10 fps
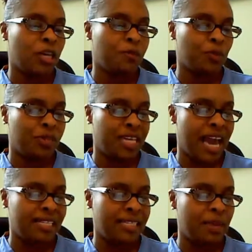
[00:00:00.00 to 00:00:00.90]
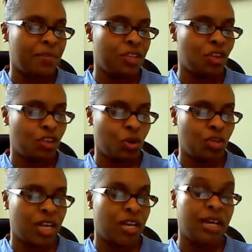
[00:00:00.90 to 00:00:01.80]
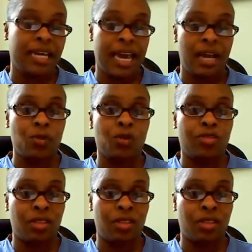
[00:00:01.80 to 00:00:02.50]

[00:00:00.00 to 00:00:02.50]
Fatigue, high calcium to potassium,